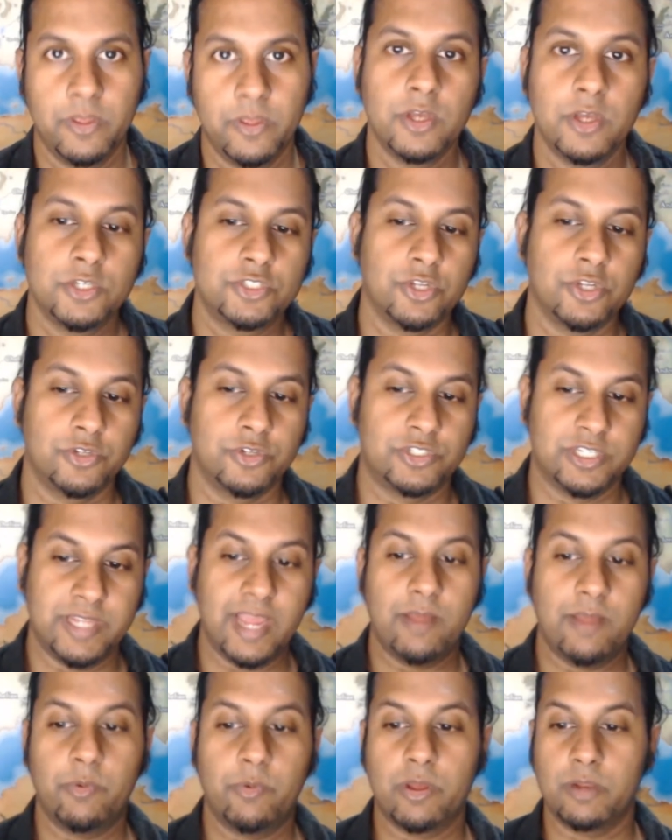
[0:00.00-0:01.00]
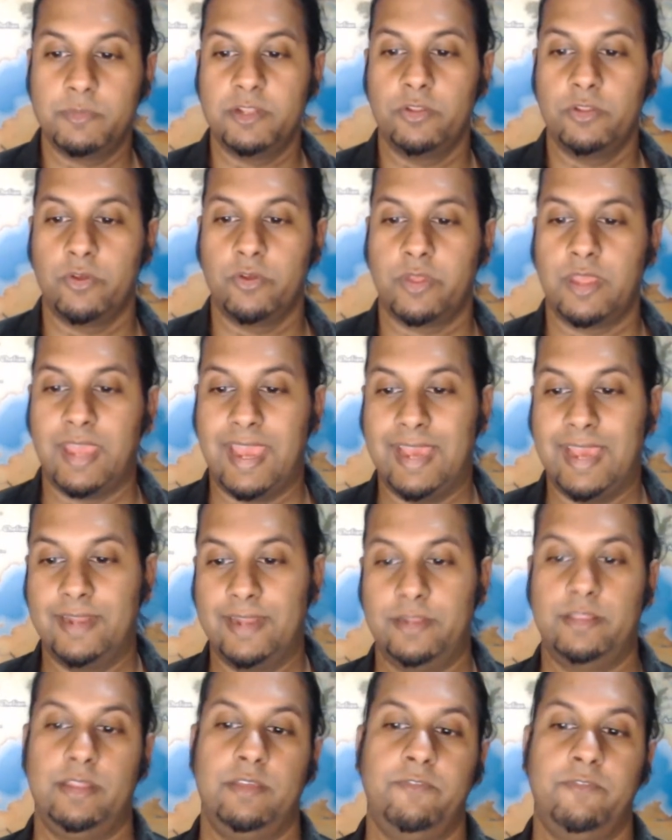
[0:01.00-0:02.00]
So today we're going to be looking
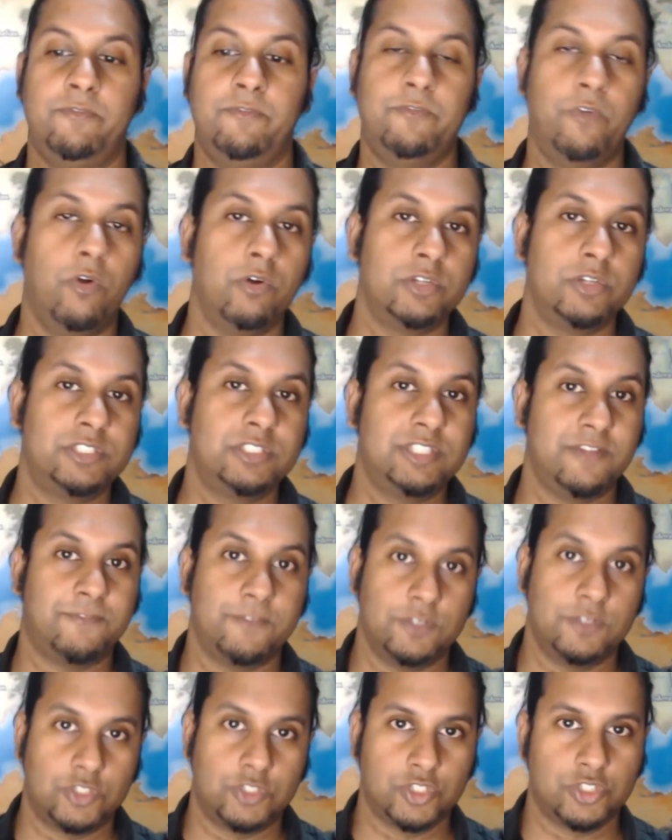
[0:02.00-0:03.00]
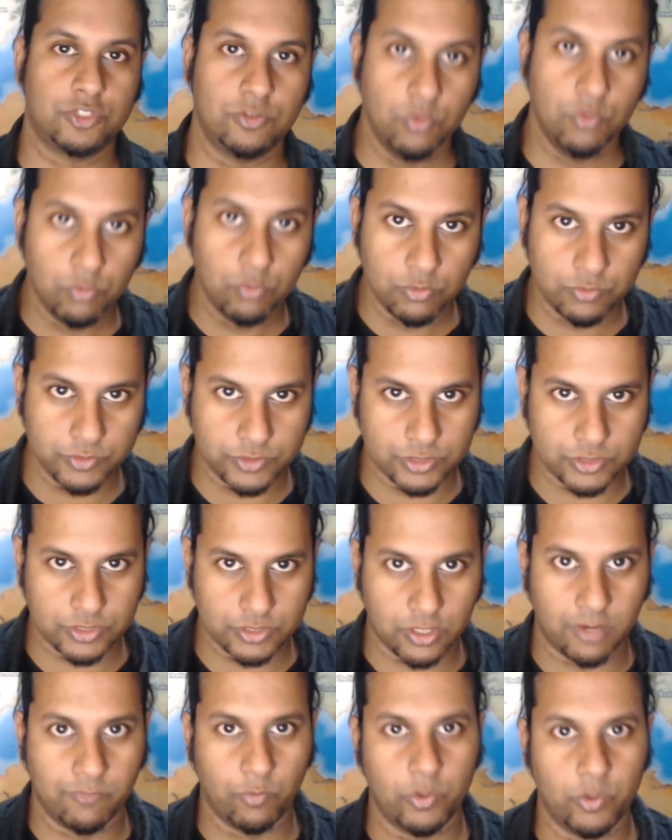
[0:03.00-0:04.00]
at the 4 different schools
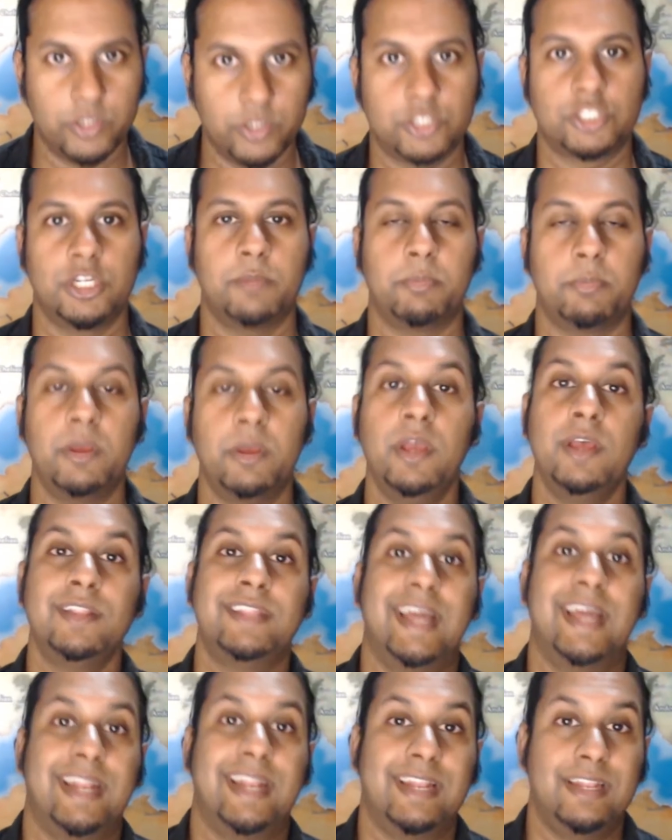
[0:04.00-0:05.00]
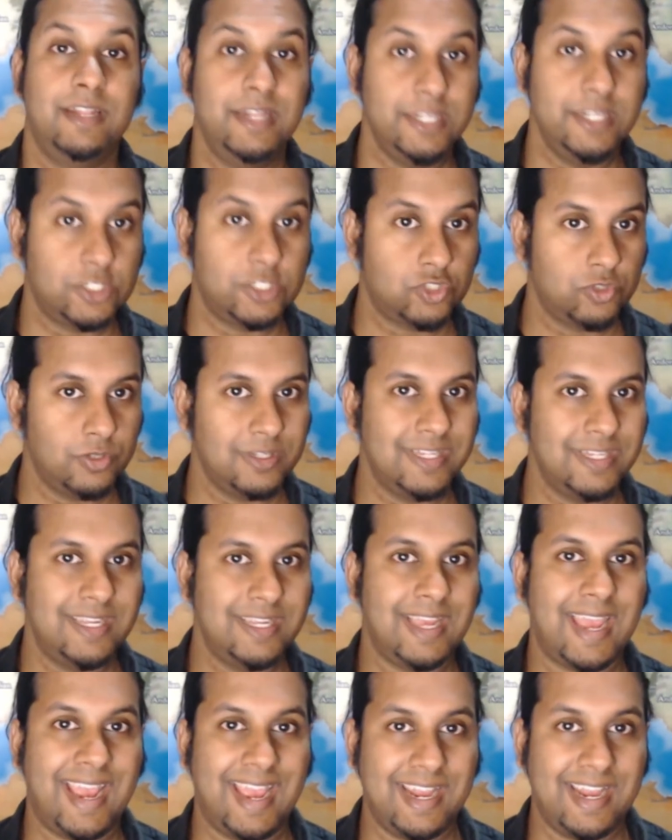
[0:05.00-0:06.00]
of worship that literally
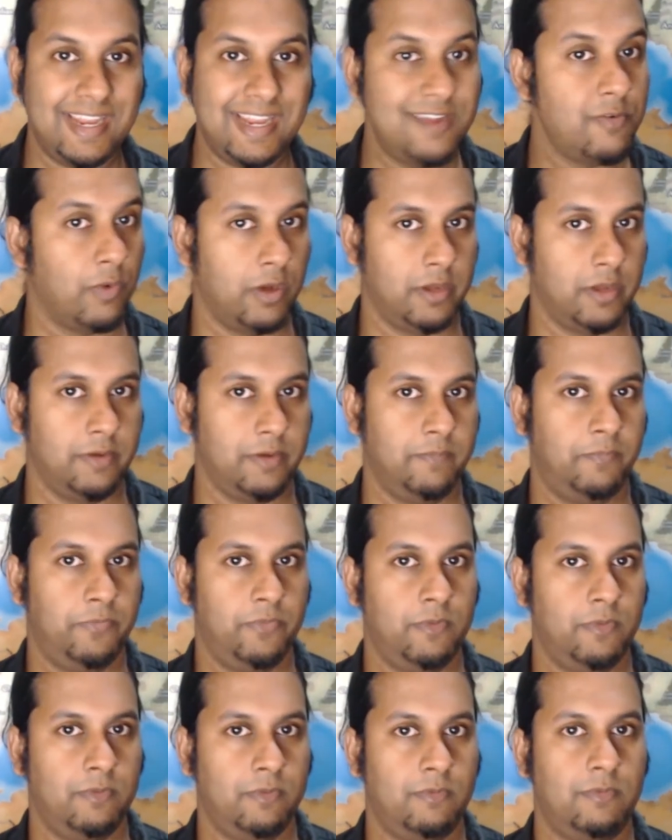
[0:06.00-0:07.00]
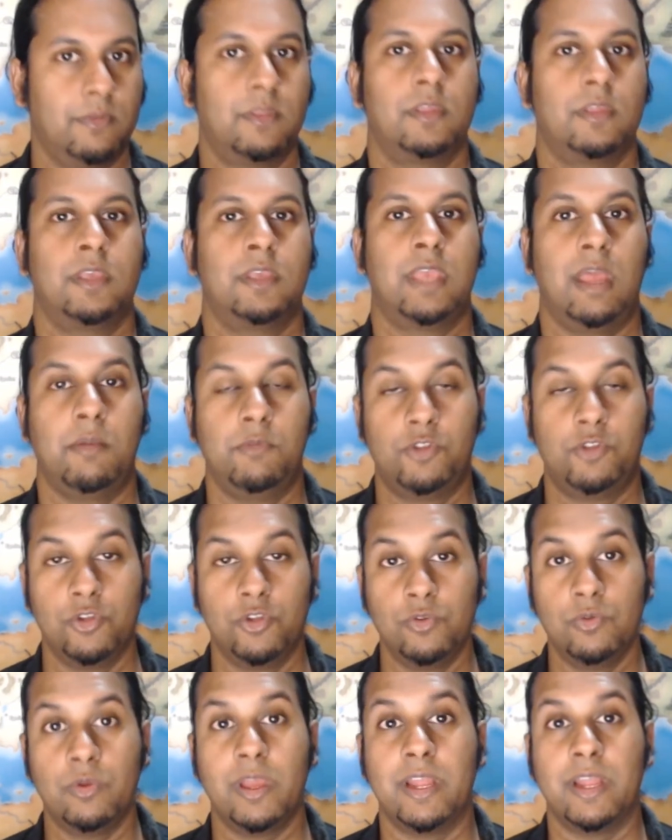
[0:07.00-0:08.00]
anyone can
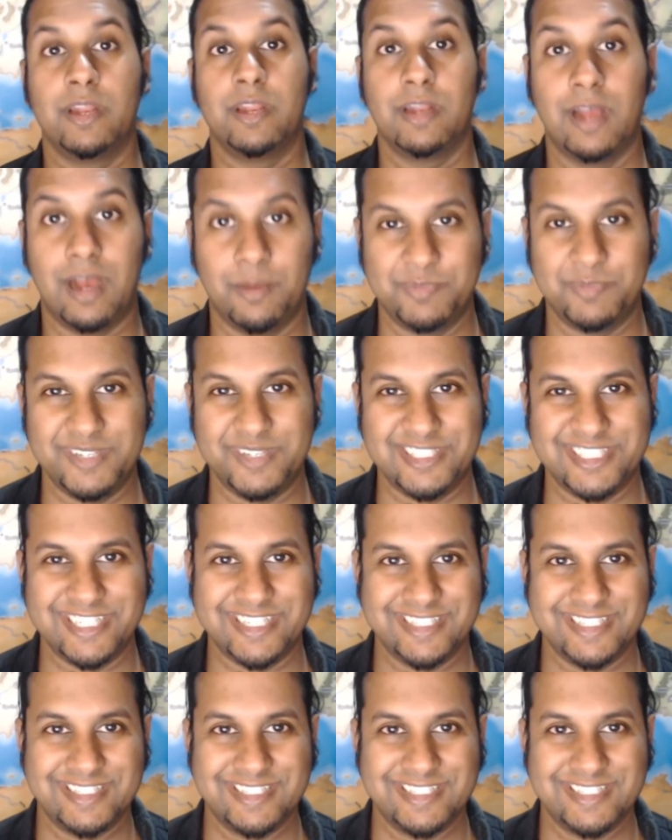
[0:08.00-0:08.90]
do in an RPG.